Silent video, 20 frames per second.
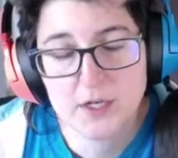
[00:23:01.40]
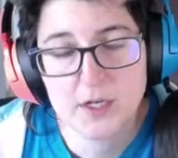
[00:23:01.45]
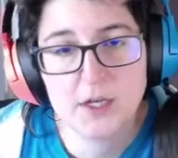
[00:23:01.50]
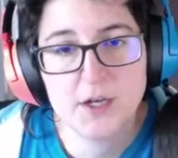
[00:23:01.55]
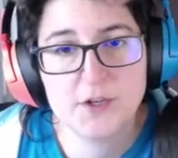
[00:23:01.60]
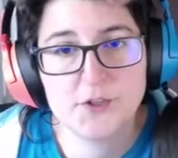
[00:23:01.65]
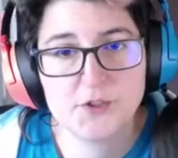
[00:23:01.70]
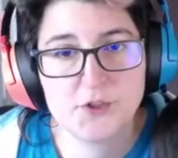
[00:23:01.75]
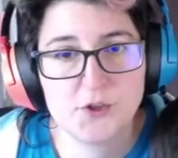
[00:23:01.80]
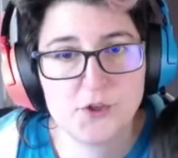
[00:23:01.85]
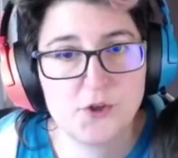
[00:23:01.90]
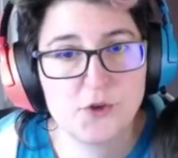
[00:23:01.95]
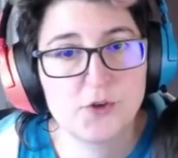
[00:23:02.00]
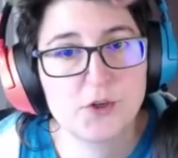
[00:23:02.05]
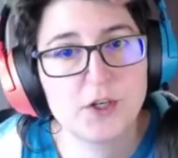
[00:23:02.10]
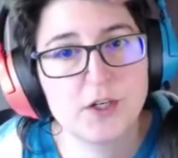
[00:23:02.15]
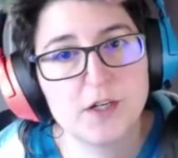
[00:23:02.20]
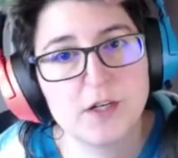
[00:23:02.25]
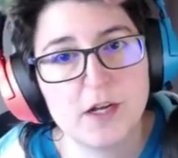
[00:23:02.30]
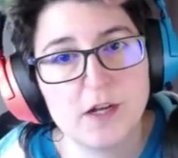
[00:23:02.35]
So you
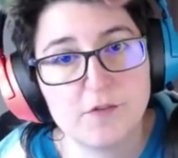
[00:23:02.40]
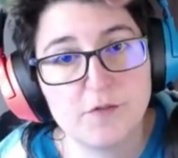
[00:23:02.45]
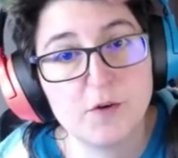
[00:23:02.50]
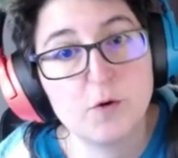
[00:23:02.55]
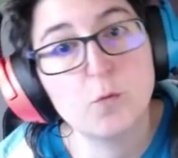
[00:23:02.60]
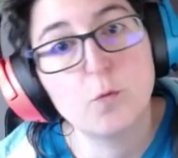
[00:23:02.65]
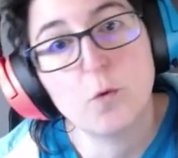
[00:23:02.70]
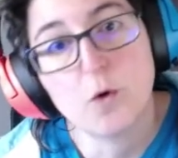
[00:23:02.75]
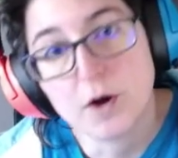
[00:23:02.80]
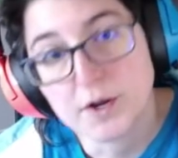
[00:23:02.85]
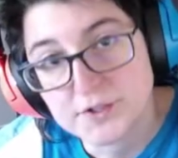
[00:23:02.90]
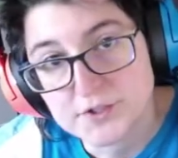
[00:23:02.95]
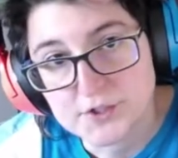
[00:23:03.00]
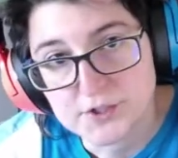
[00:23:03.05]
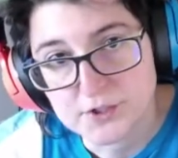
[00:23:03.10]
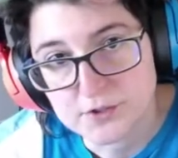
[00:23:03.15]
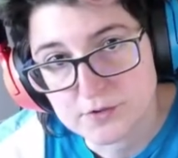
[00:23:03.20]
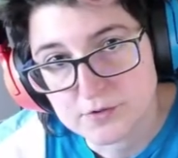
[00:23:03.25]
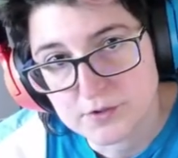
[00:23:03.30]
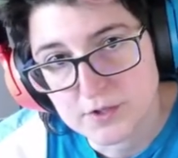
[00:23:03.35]
can, if you want
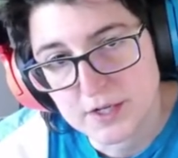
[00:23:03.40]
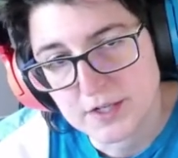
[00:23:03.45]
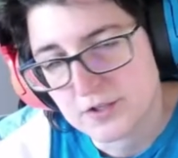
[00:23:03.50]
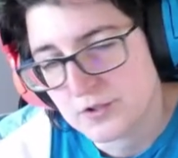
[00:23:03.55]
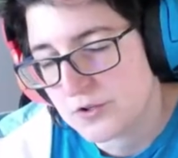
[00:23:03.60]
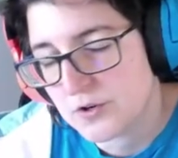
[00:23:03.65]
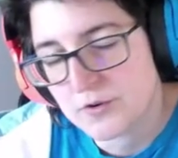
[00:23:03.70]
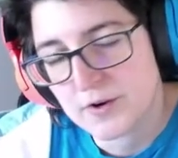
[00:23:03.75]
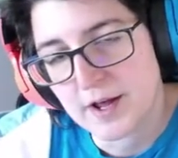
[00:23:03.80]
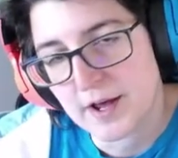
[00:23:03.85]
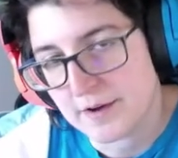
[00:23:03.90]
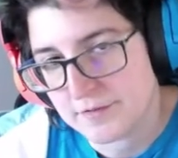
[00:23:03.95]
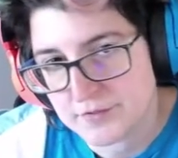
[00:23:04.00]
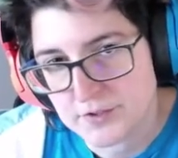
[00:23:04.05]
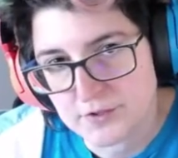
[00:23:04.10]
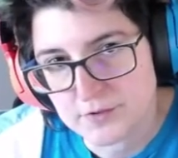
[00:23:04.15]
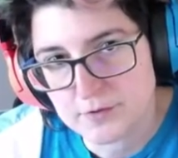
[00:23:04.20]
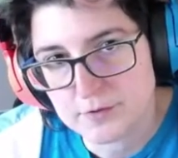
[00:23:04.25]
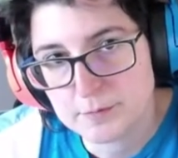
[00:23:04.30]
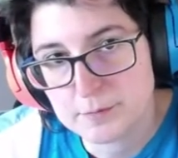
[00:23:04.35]
to, and you don't have to,
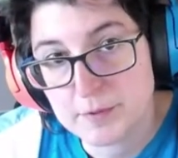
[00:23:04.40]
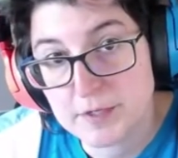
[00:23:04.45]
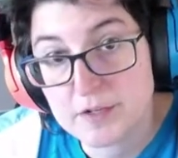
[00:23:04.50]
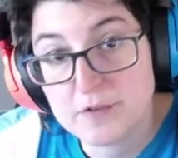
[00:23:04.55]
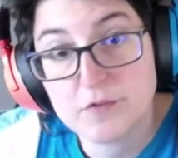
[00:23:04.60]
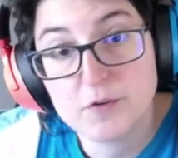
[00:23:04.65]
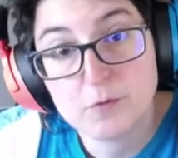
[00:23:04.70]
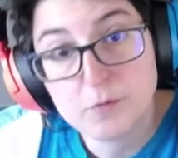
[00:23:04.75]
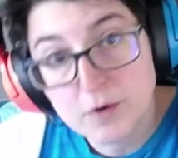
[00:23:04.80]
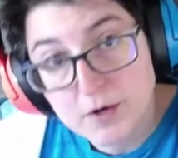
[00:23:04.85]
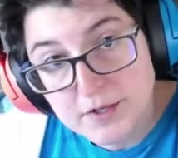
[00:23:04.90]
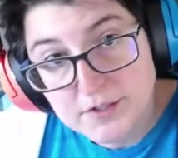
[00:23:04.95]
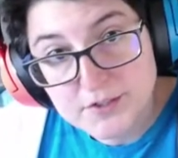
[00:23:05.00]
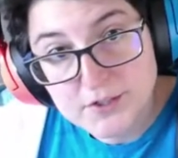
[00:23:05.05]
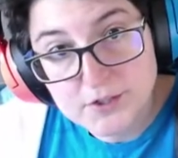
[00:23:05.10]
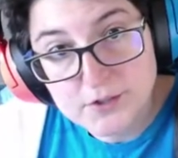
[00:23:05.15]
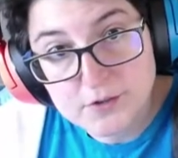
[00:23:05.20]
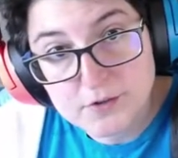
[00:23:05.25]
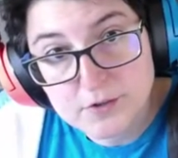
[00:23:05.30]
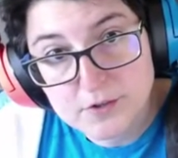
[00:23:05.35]
but if you want
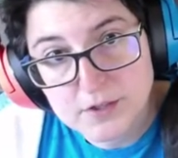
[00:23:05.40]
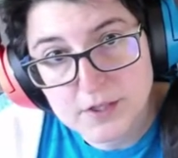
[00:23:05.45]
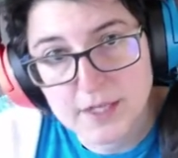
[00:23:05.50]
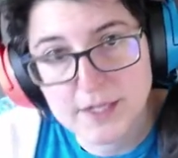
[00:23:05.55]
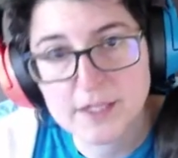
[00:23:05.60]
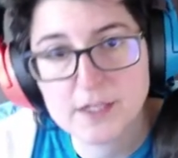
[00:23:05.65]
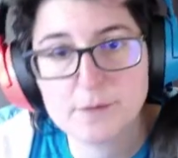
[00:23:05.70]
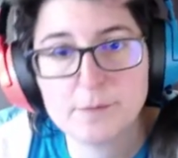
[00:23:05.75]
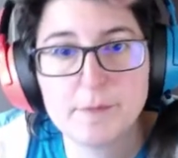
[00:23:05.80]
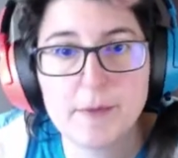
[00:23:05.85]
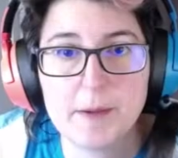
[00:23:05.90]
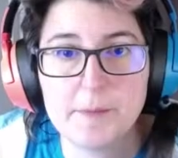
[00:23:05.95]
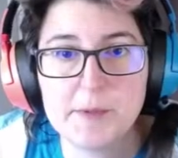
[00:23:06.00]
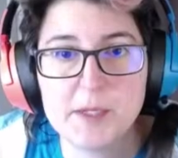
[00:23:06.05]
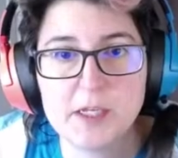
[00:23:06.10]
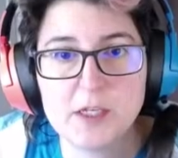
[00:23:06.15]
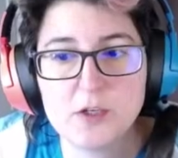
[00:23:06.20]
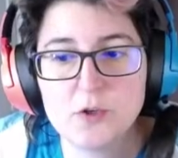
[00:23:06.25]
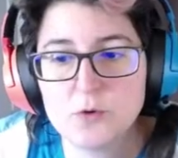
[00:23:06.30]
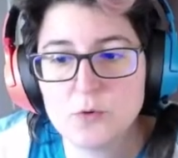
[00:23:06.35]
to, like maybe
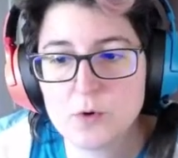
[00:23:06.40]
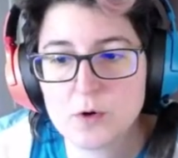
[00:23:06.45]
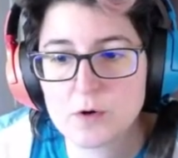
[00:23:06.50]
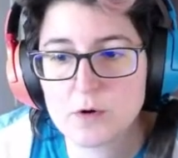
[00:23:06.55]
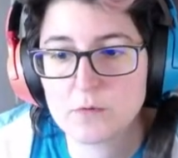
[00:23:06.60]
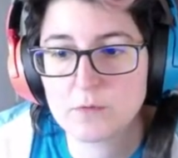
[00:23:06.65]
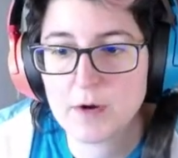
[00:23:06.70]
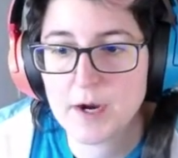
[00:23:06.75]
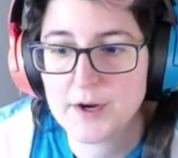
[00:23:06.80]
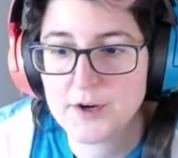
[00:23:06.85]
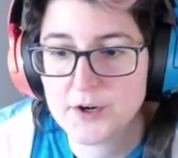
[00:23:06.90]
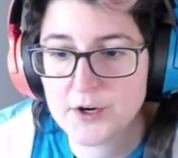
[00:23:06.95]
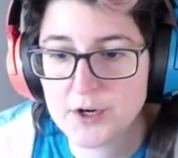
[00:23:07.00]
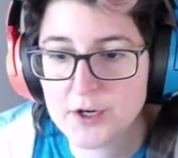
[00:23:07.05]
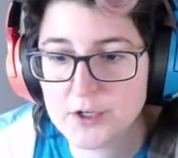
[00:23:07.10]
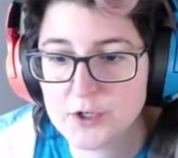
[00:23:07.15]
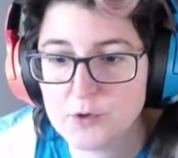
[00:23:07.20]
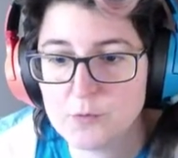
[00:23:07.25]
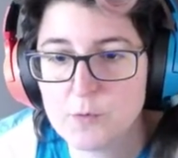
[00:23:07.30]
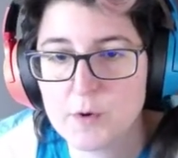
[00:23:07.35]
you are a writer,
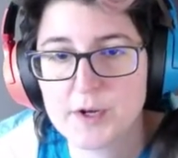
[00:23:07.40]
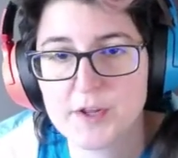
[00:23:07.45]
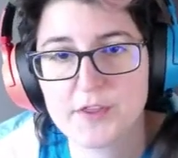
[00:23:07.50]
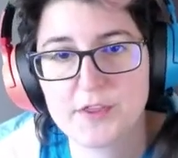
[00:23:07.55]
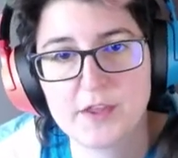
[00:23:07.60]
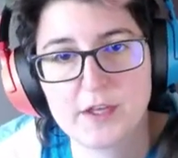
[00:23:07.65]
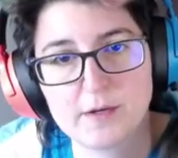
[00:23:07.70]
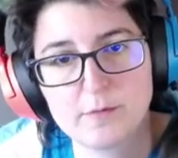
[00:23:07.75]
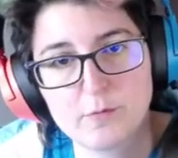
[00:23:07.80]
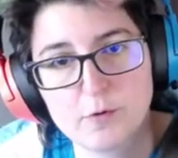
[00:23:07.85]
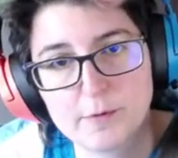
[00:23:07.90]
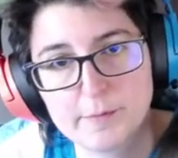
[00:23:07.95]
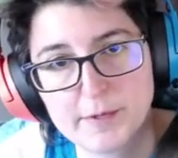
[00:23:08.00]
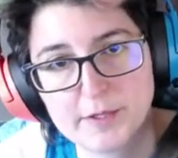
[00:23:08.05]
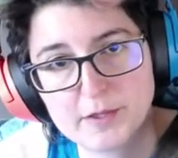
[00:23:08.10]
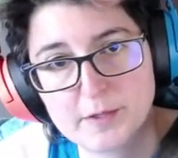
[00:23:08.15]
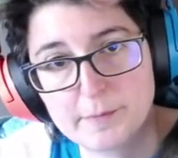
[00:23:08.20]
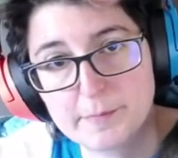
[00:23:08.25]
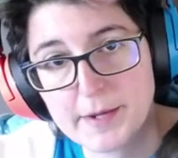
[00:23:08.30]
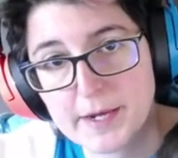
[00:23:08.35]
you want to think more about
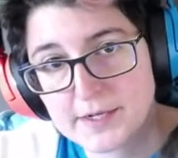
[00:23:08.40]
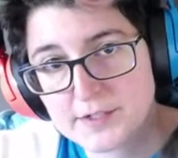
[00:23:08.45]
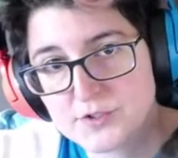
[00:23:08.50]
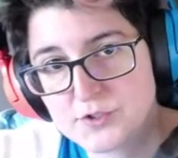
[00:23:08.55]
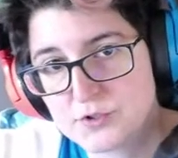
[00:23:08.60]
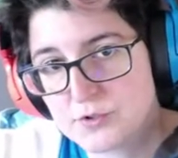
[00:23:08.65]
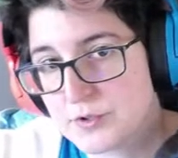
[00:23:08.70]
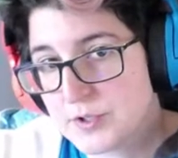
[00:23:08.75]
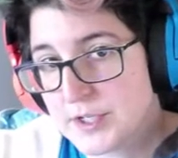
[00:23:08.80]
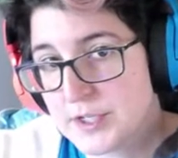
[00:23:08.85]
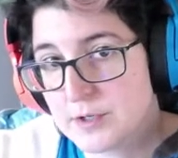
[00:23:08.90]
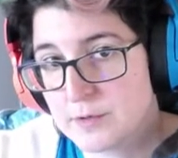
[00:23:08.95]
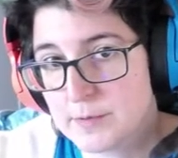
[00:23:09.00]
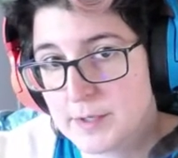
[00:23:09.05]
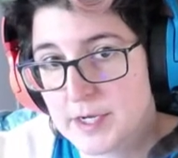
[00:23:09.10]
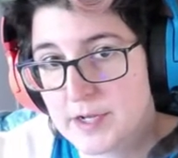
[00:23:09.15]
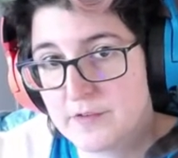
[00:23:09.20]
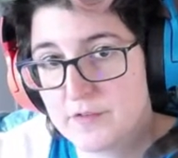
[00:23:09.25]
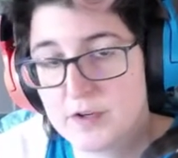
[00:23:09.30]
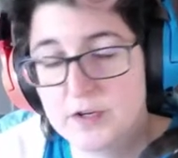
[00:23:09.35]
the backstory or
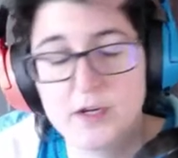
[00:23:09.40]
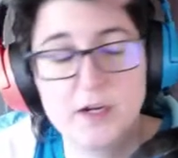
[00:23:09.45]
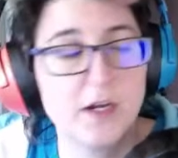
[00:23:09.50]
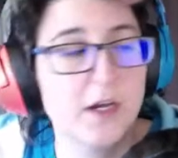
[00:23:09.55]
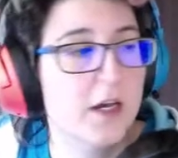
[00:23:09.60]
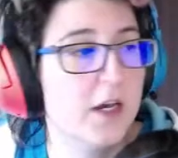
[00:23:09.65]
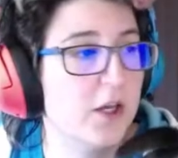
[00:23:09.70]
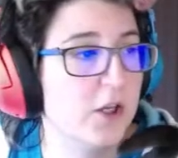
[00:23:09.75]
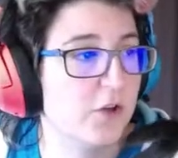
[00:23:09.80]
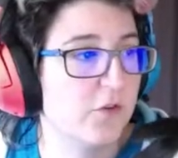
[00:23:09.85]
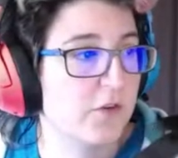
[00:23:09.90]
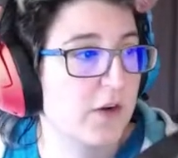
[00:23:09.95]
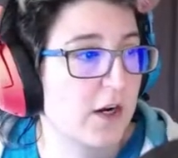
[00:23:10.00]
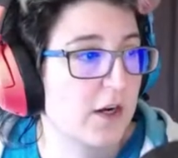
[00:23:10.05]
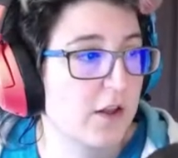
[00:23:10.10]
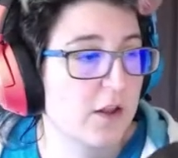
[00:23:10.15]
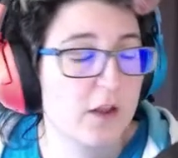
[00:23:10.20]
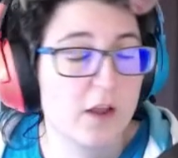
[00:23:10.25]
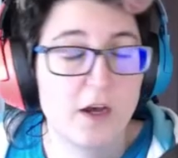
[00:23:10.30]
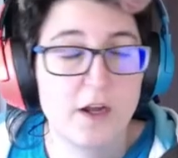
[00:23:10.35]
whatever, you've got a
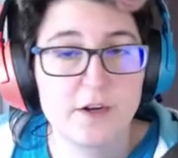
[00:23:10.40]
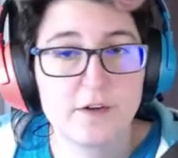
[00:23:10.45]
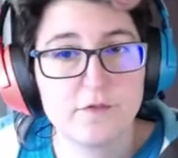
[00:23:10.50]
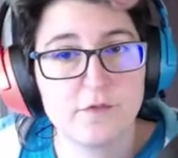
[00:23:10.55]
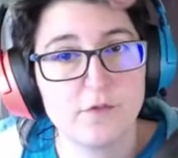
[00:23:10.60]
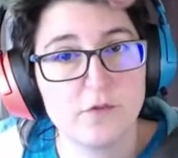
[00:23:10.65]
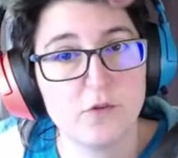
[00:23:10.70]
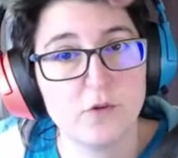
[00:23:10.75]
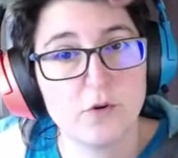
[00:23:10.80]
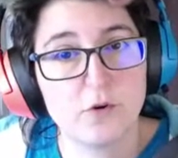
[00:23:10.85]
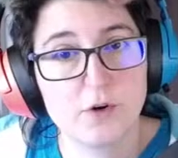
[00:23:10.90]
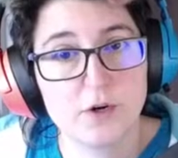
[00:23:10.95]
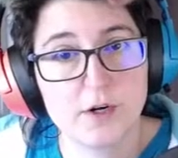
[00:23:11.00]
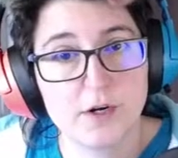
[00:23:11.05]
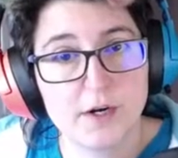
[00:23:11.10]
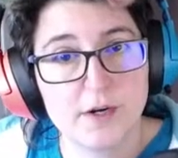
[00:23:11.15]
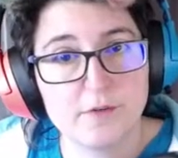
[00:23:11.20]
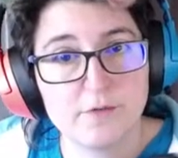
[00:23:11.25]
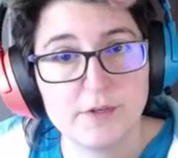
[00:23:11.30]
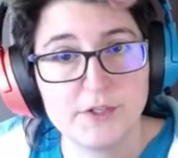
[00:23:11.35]
lot of lore
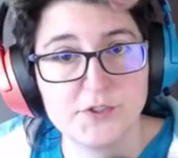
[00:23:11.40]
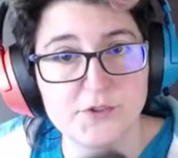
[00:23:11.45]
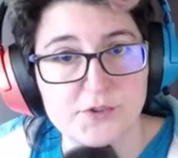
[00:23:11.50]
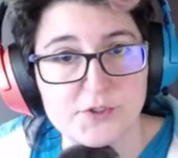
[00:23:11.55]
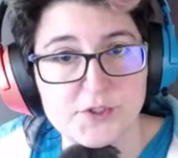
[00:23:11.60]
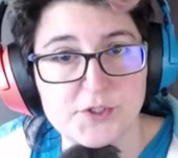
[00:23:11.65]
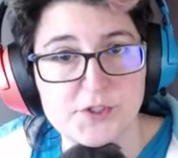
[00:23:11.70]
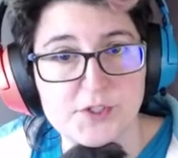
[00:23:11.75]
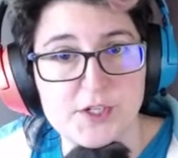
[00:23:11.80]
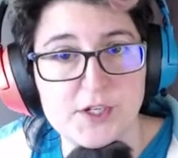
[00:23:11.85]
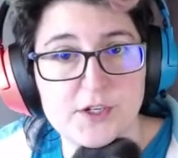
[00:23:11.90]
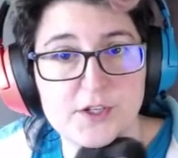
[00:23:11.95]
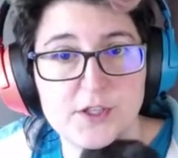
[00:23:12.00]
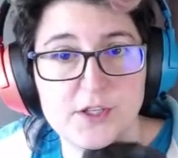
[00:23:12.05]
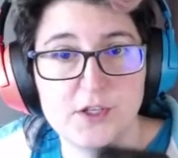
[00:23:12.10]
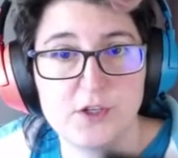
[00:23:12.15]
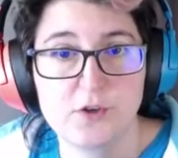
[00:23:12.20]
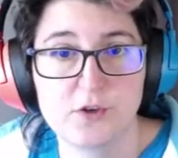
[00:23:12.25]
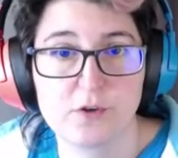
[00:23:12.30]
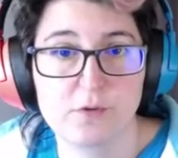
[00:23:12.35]
and resources here that
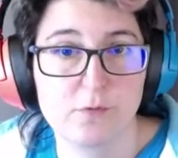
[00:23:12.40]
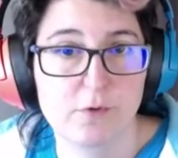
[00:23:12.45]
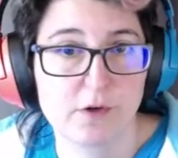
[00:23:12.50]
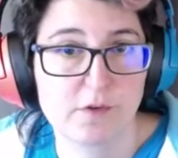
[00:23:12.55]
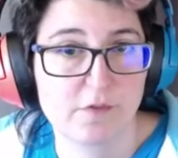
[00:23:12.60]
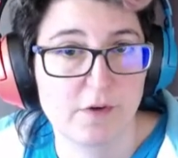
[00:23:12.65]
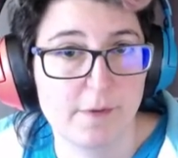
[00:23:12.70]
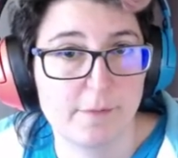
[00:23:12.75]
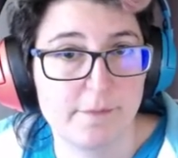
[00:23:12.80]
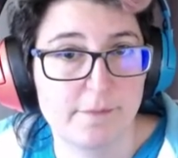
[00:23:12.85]
you can work from.